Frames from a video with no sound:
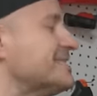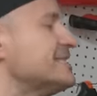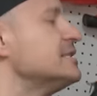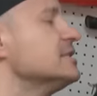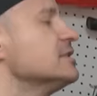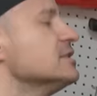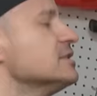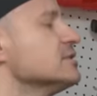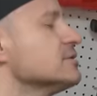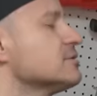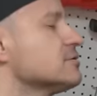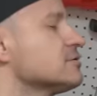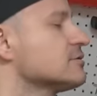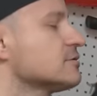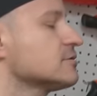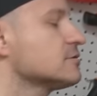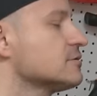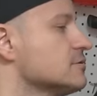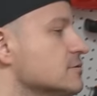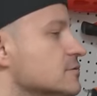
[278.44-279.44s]
Oh, it's
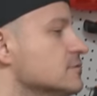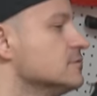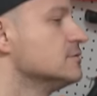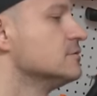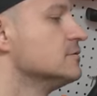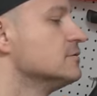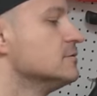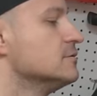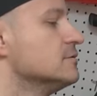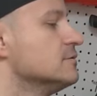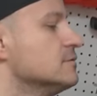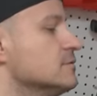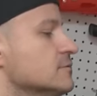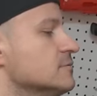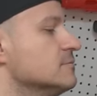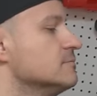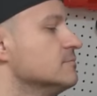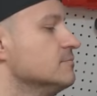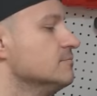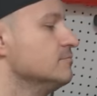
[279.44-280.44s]
battery powered,
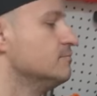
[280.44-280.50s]
dude.